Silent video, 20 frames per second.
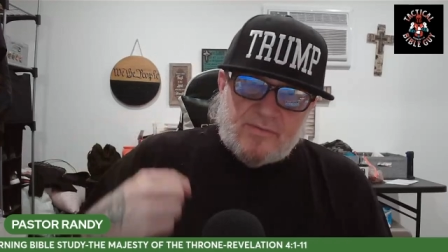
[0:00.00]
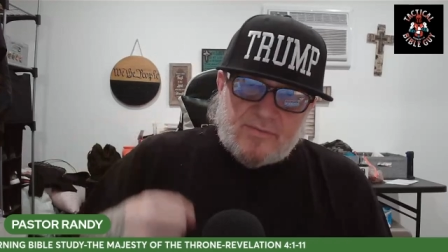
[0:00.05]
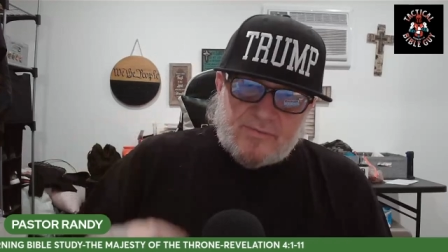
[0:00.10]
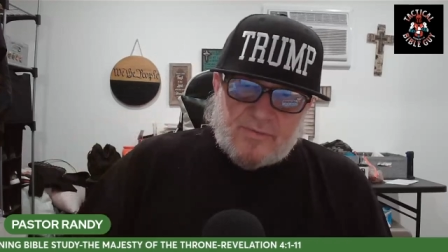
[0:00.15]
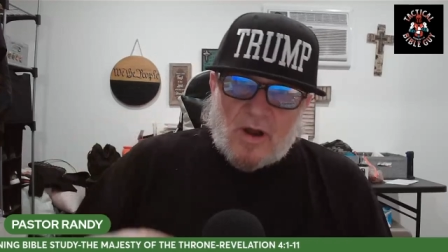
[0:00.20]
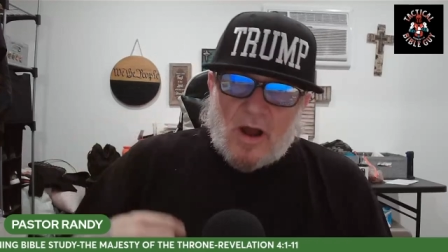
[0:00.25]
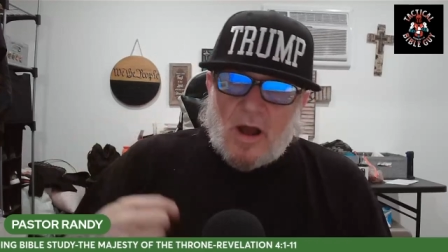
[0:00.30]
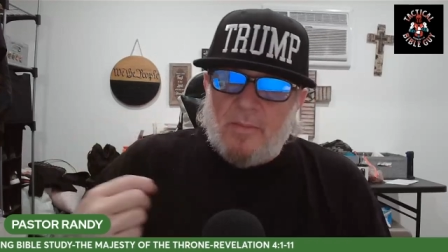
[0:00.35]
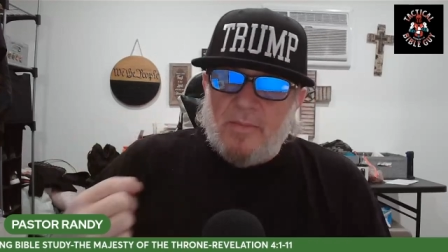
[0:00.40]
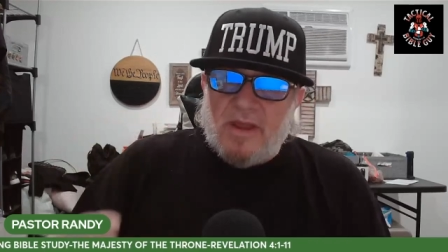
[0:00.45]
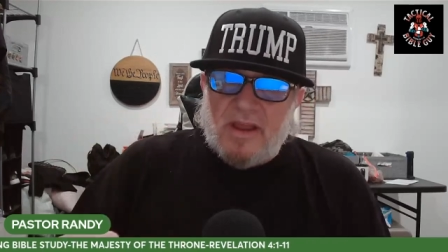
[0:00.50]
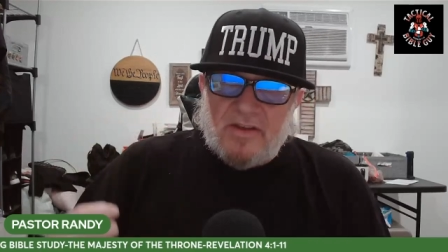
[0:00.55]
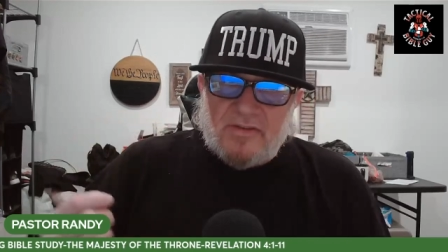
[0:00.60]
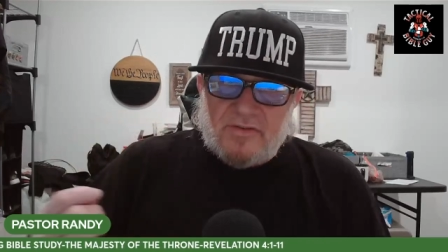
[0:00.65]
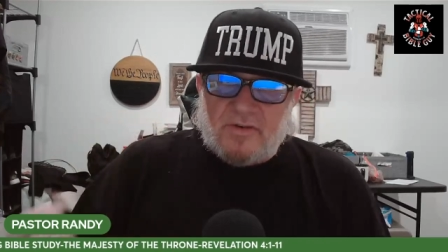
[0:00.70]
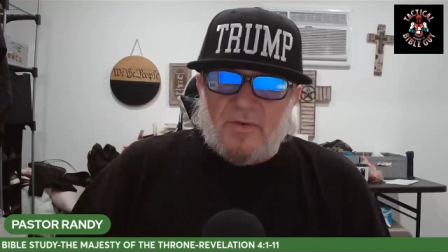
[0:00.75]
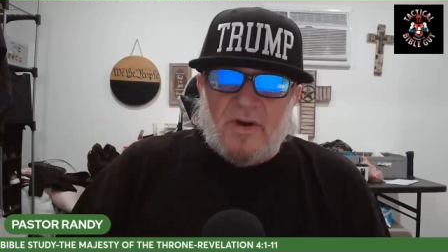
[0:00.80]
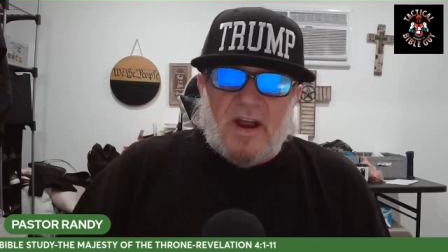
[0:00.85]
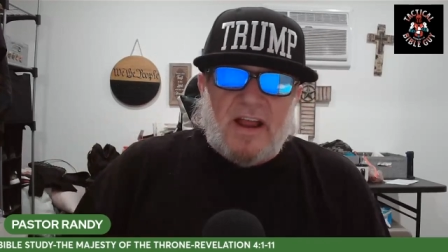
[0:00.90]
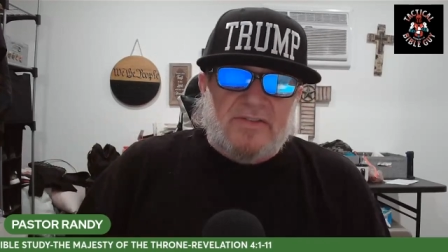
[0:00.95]
from his
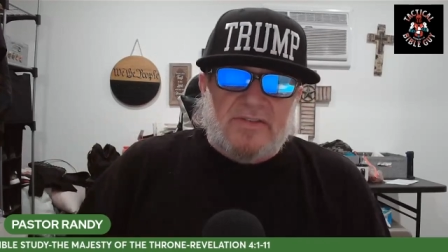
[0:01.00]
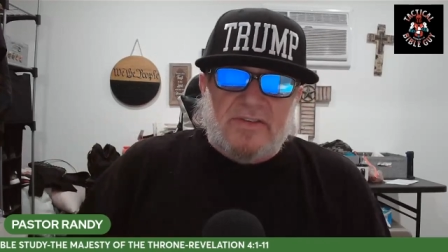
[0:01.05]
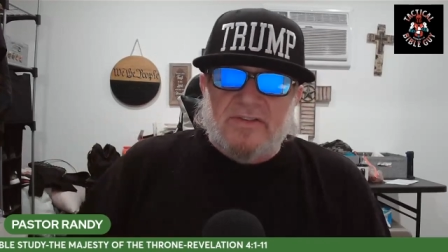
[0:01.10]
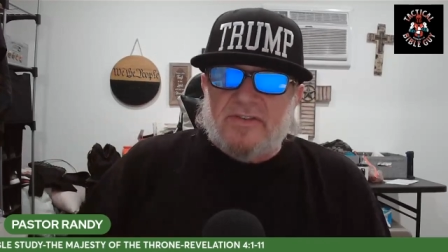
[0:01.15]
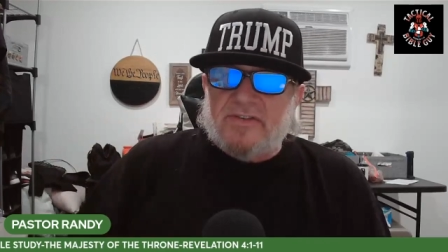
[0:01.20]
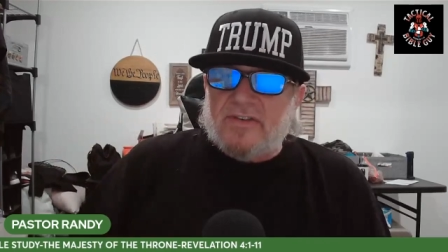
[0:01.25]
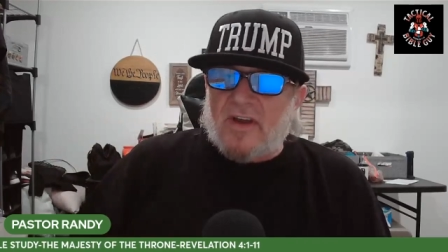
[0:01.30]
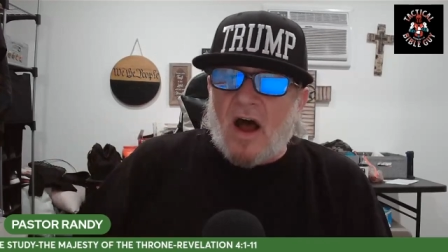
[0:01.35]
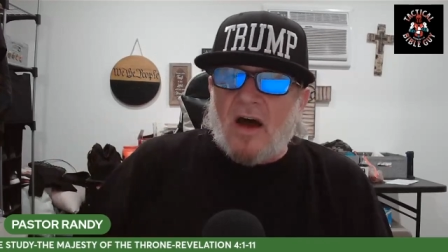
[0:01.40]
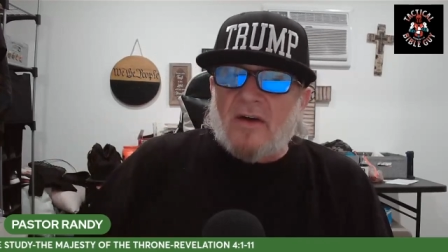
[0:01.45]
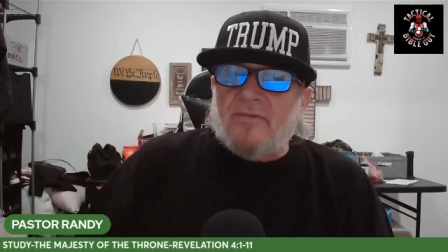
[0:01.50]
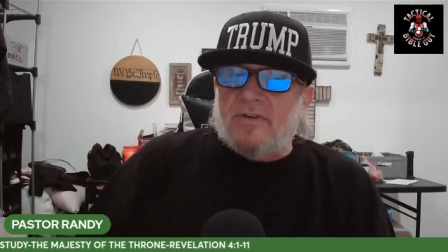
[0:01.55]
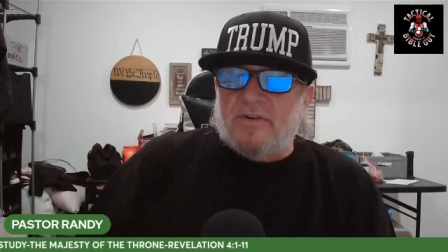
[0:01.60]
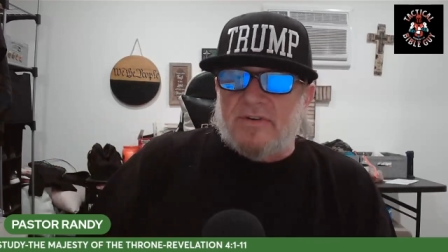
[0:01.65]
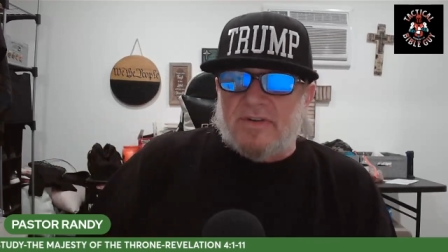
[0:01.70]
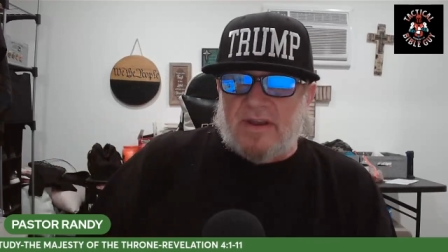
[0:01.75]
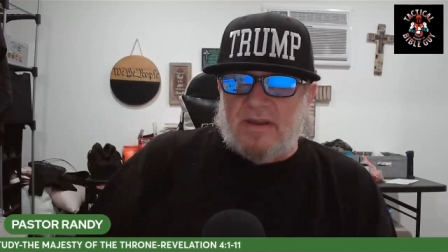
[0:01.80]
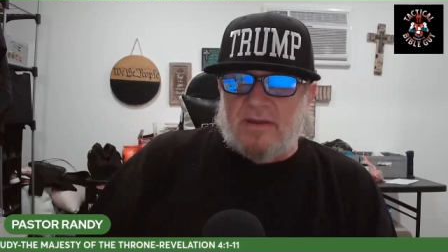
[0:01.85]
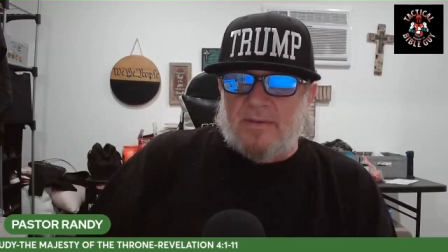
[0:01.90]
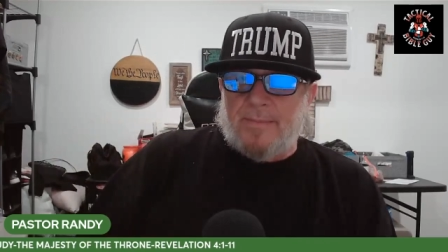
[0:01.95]
grace and
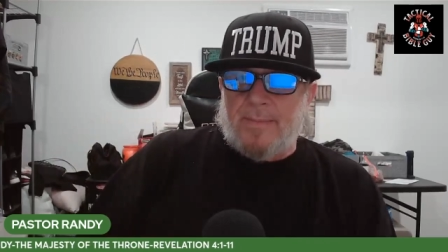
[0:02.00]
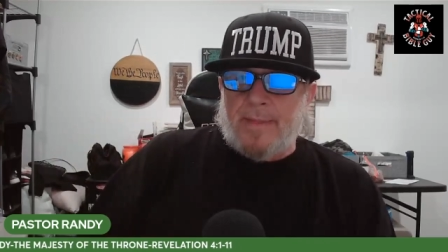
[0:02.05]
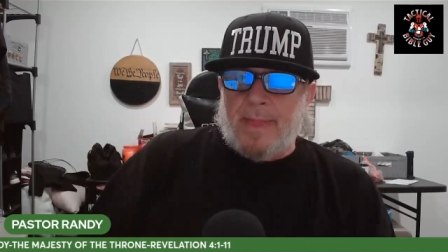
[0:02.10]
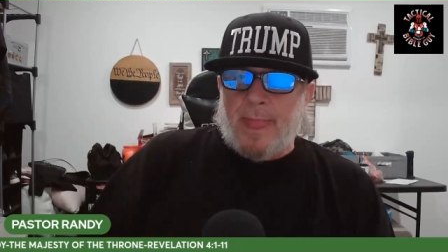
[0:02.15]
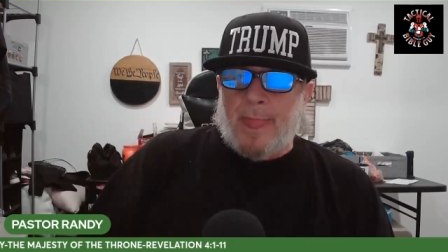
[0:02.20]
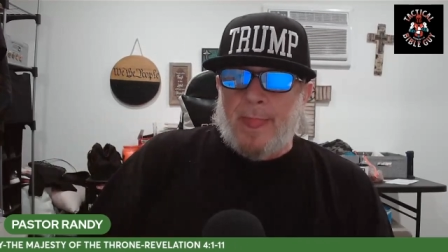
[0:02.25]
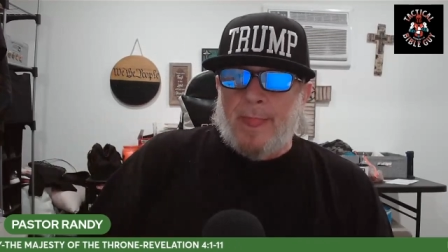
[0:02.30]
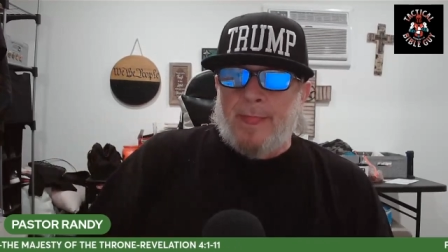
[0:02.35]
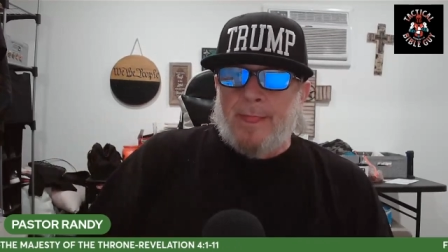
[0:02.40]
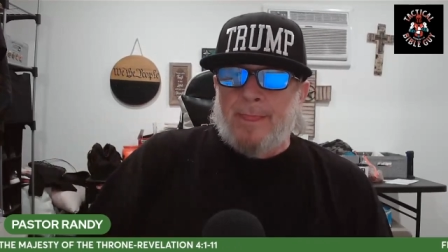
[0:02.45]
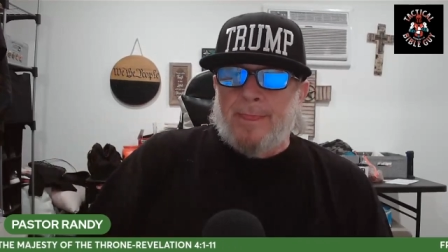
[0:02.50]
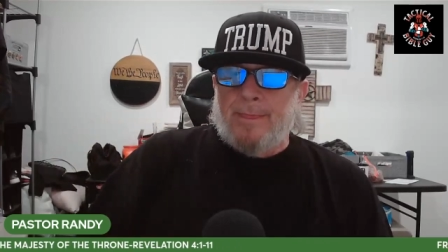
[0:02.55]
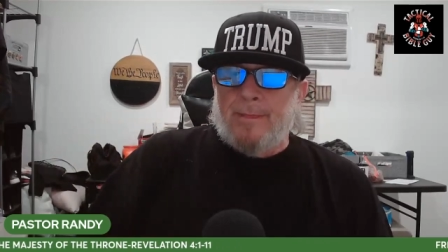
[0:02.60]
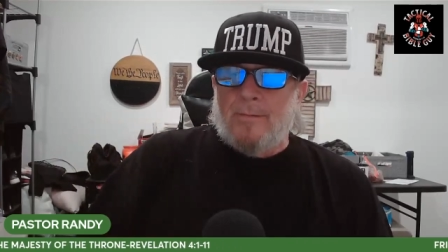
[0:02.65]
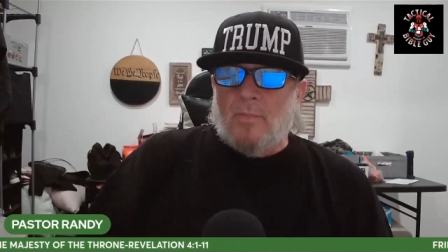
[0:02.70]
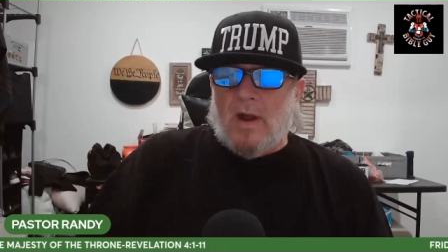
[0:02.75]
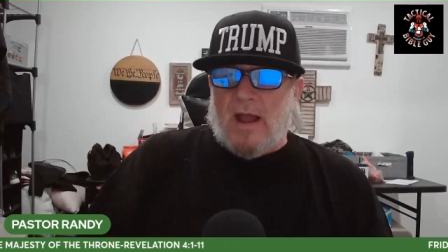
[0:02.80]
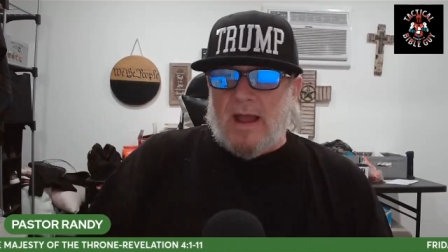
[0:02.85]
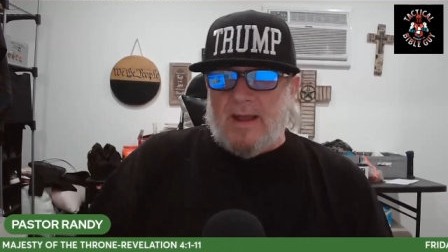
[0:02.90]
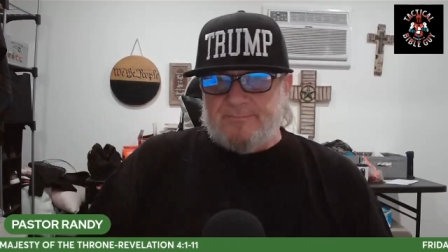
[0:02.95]
sovereignty.
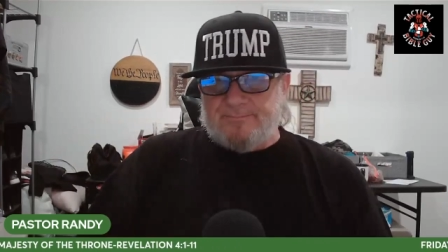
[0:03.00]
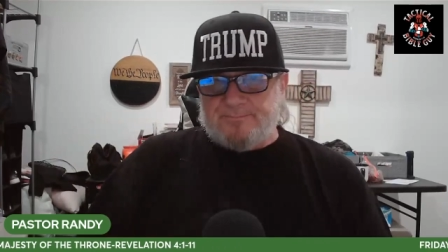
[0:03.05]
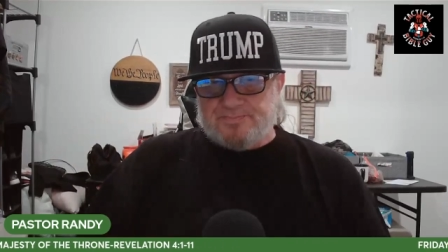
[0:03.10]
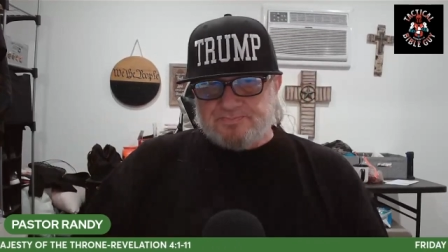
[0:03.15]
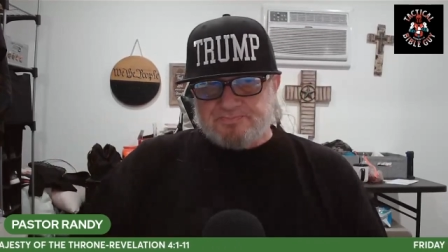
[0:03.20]
Right.